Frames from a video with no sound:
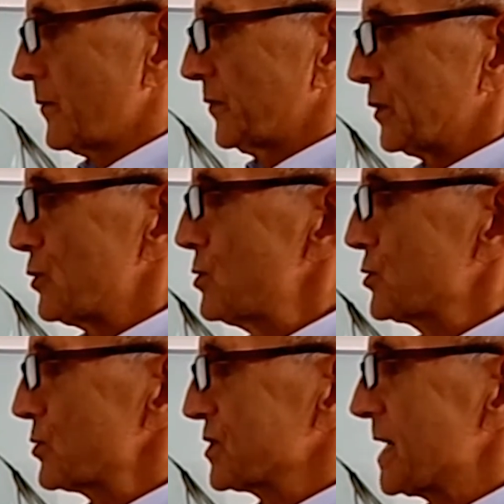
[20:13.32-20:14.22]
Use
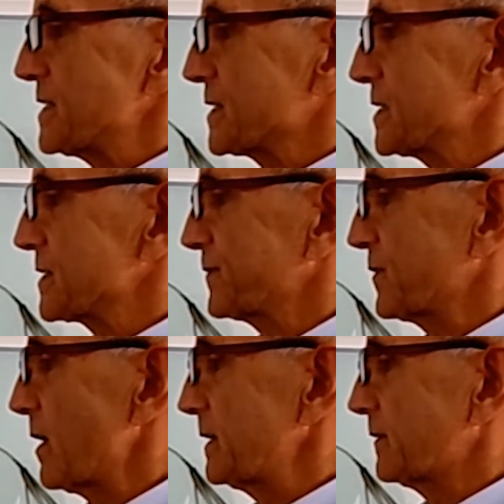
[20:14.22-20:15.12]
your senses to
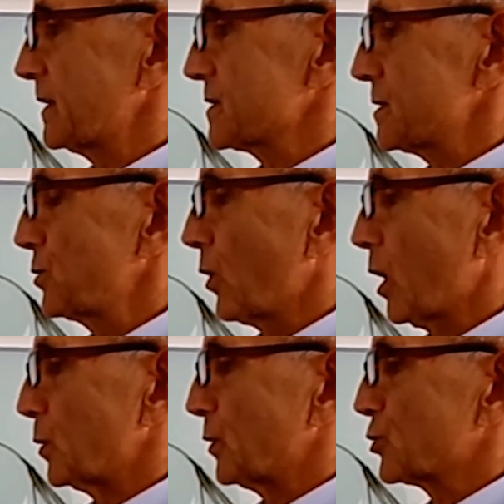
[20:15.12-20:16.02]
find things in your
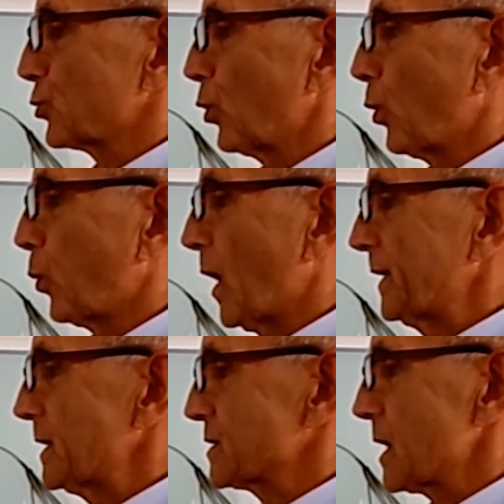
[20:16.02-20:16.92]
home and draw one
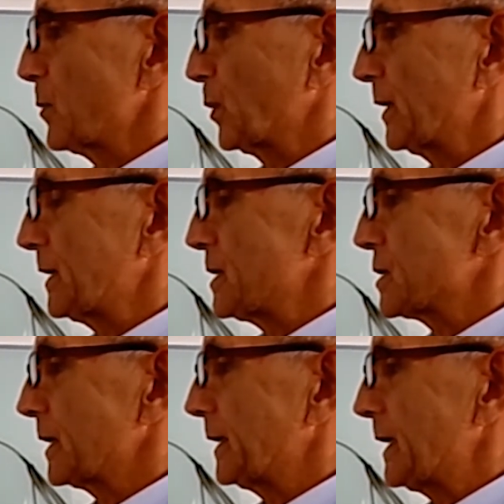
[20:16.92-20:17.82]
example in
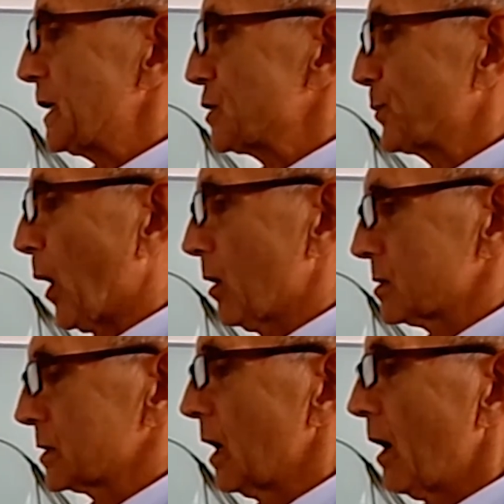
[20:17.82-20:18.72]
each box.
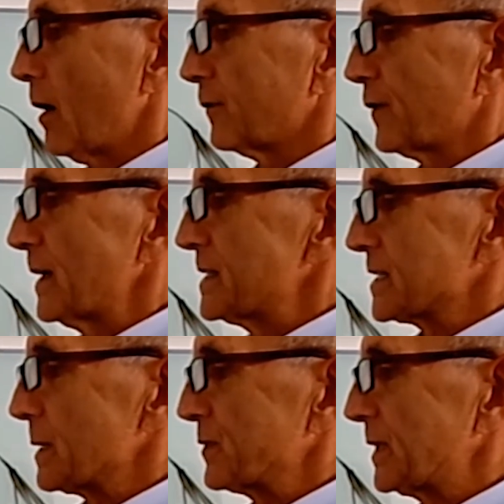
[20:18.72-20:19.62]
Find
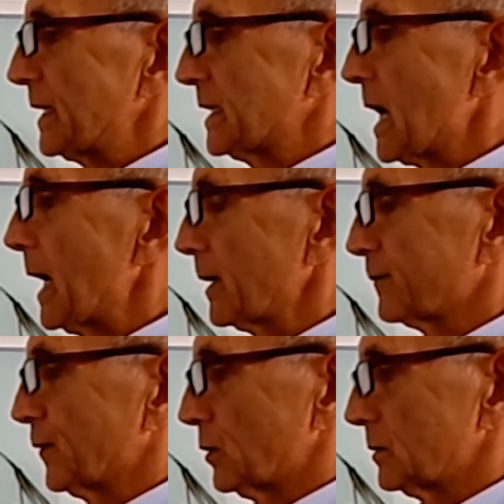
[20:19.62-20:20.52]
something
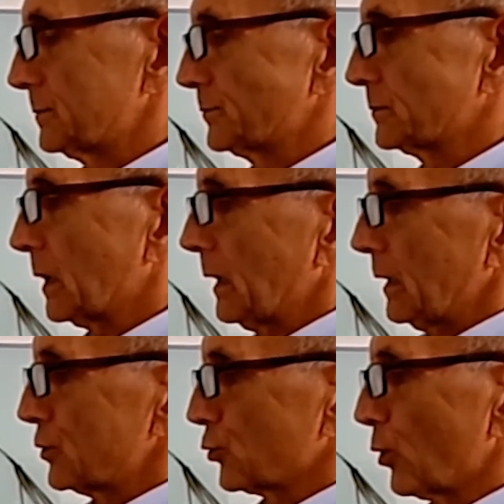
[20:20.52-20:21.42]
colourful.
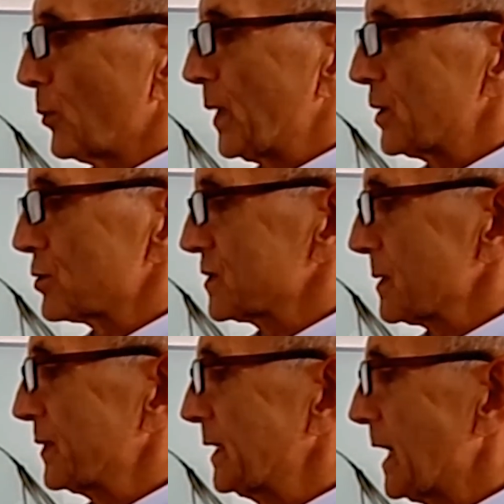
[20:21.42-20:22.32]
Draw a picture of
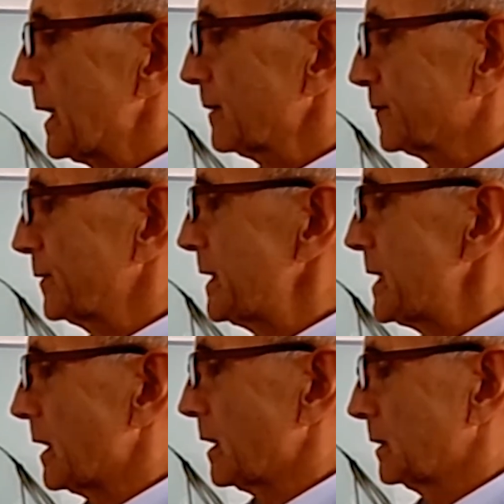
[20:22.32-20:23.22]
something colourful
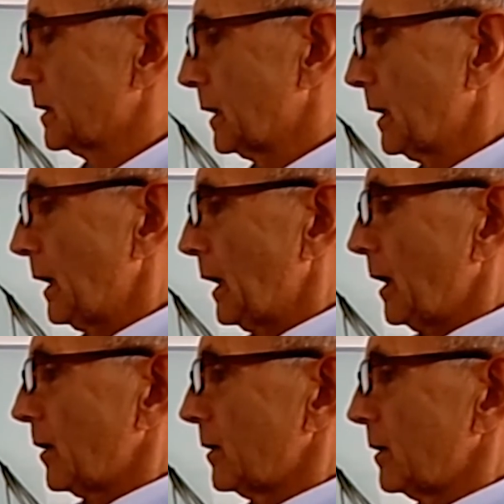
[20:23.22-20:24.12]
here.
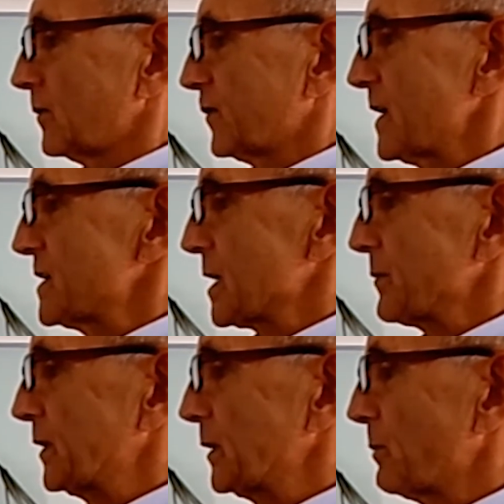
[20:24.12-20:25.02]
Find
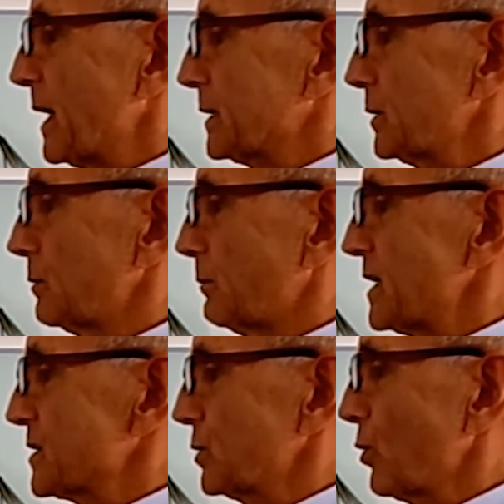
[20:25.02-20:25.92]
something that makes
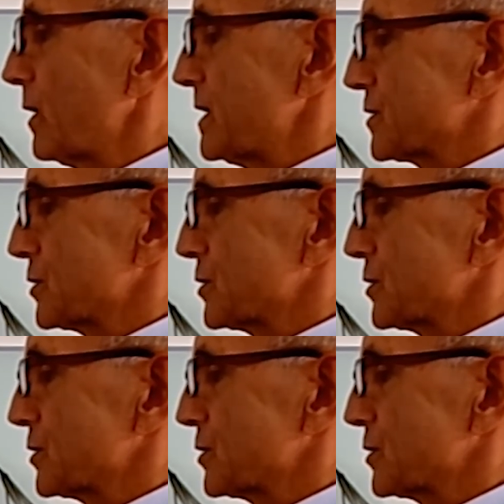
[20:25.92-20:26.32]
a noise and